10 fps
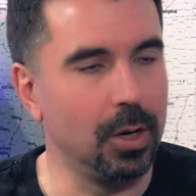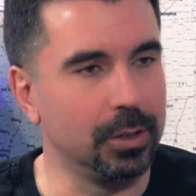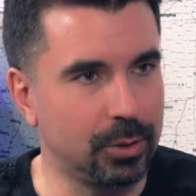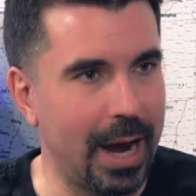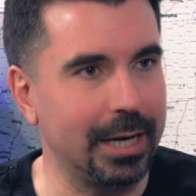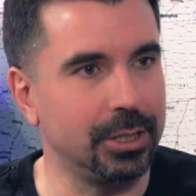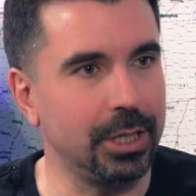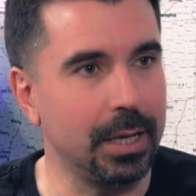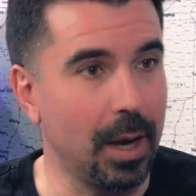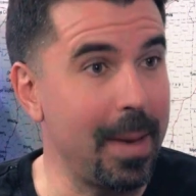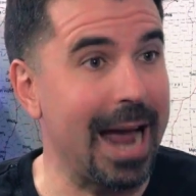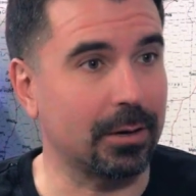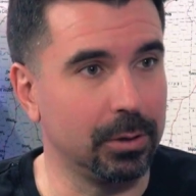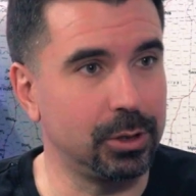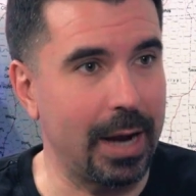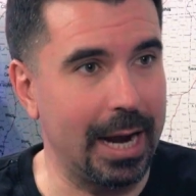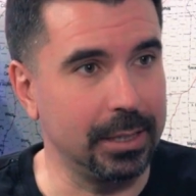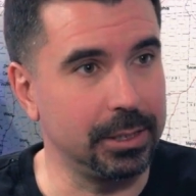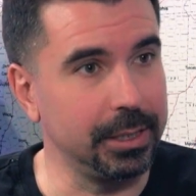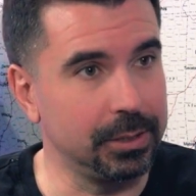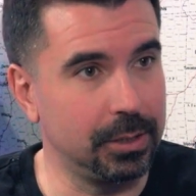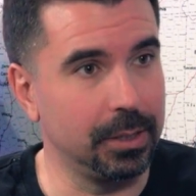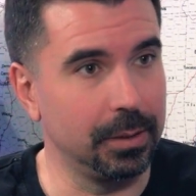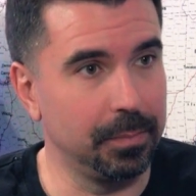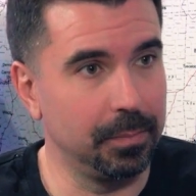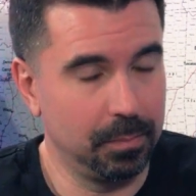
strategy, a macro strategy to